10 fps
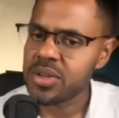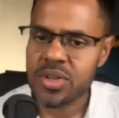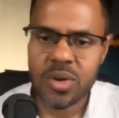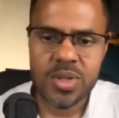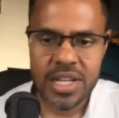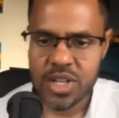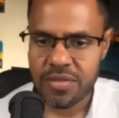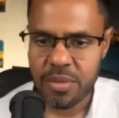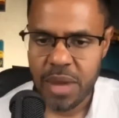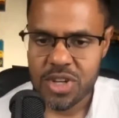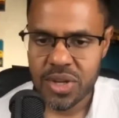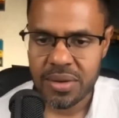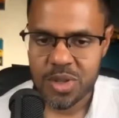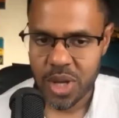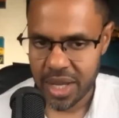No such
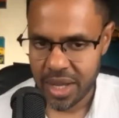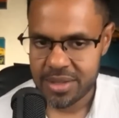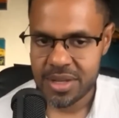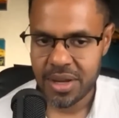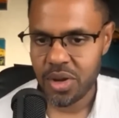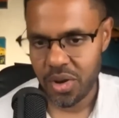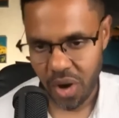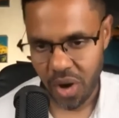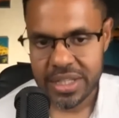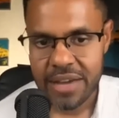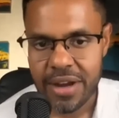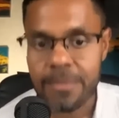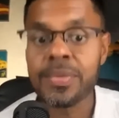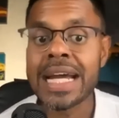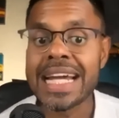information. So it's not given.